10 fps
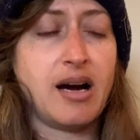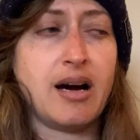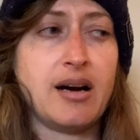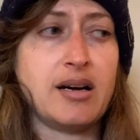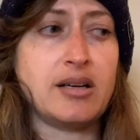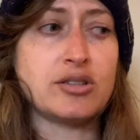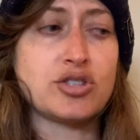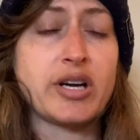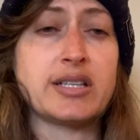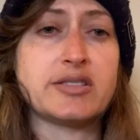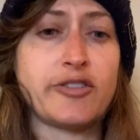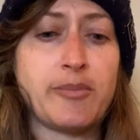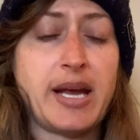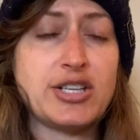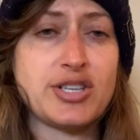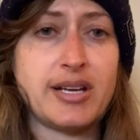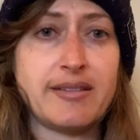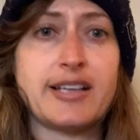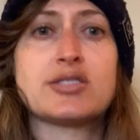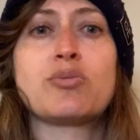uh, transformation.
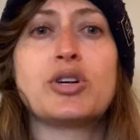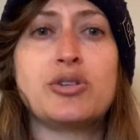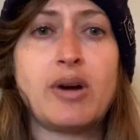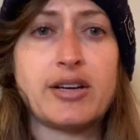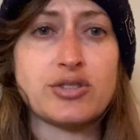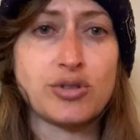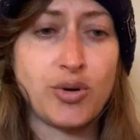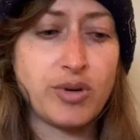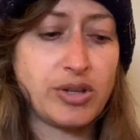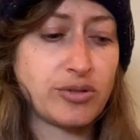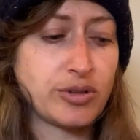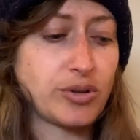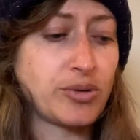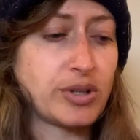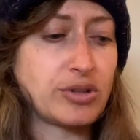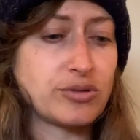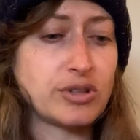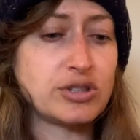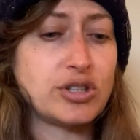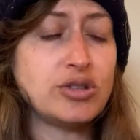And that's what you guys are going through. You're going through
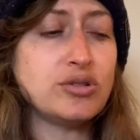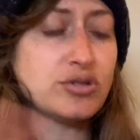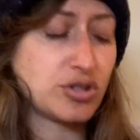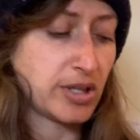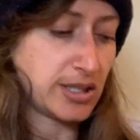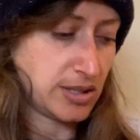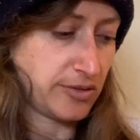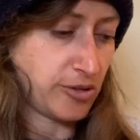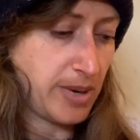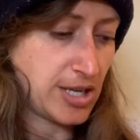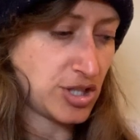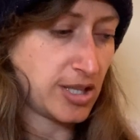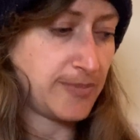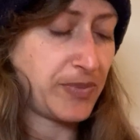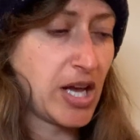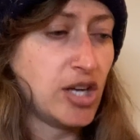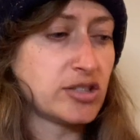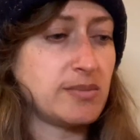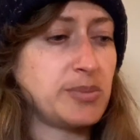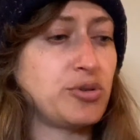this huge transformation. So
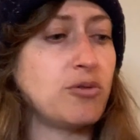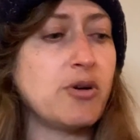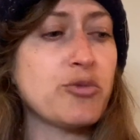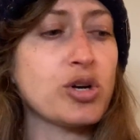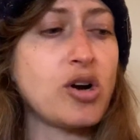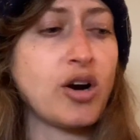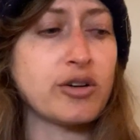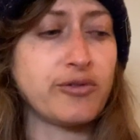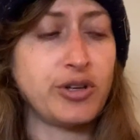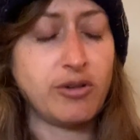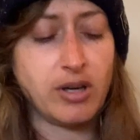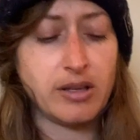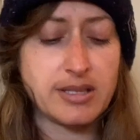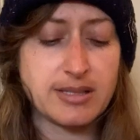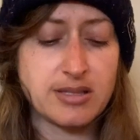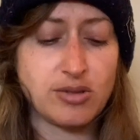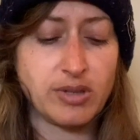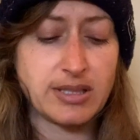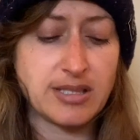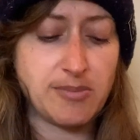I'm going to pull one more card for you all. This is
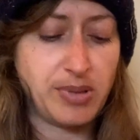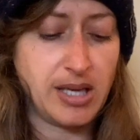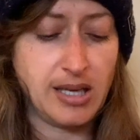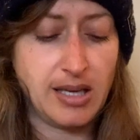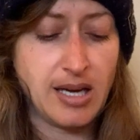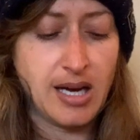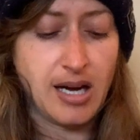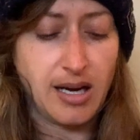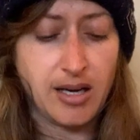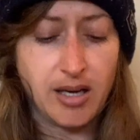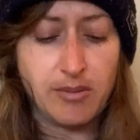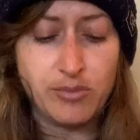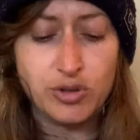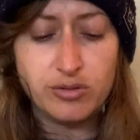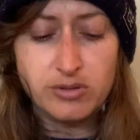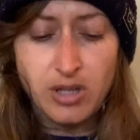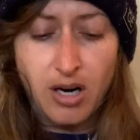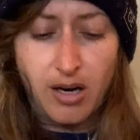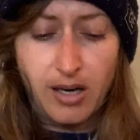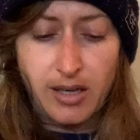going to be a moon
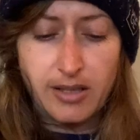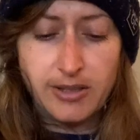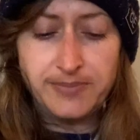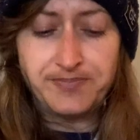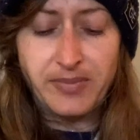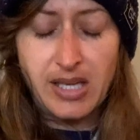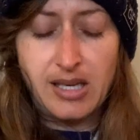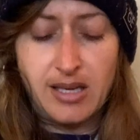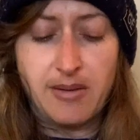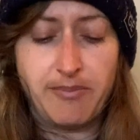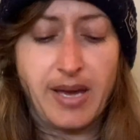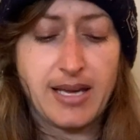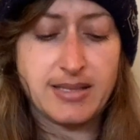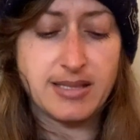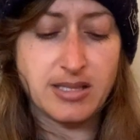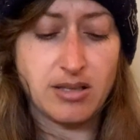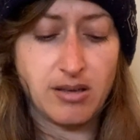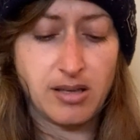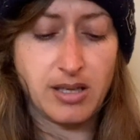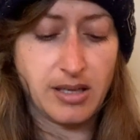card based
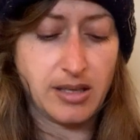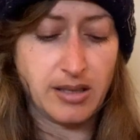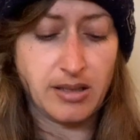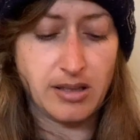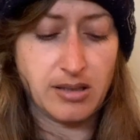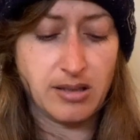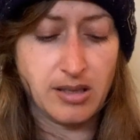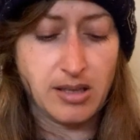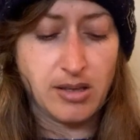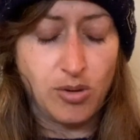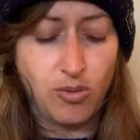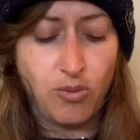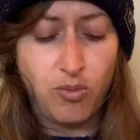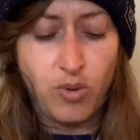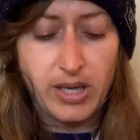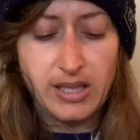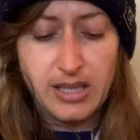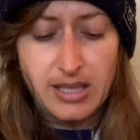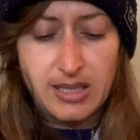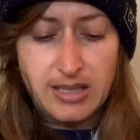on what it
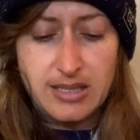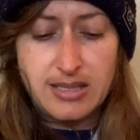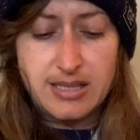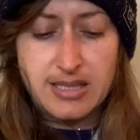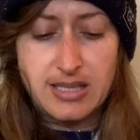is,